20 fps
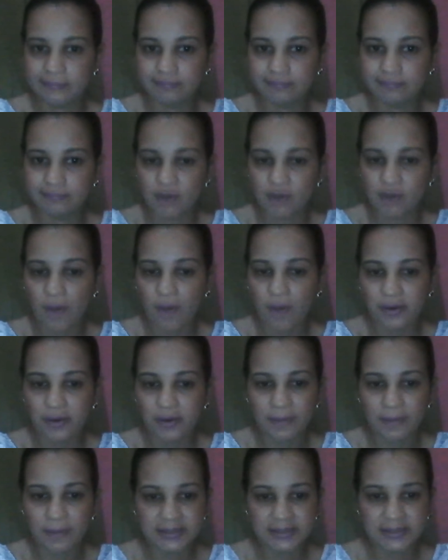Homework
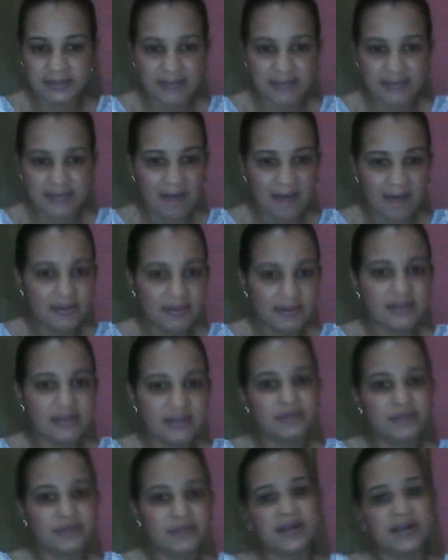number 7,
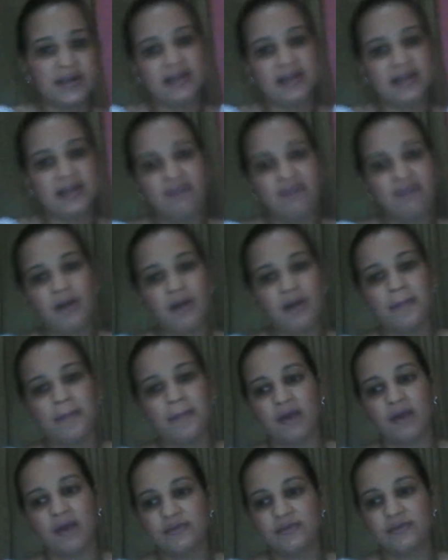history and
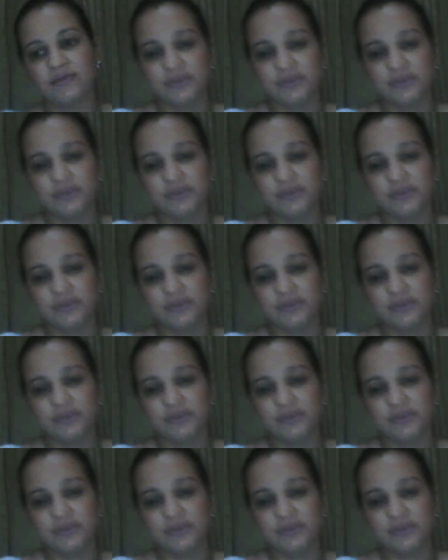development of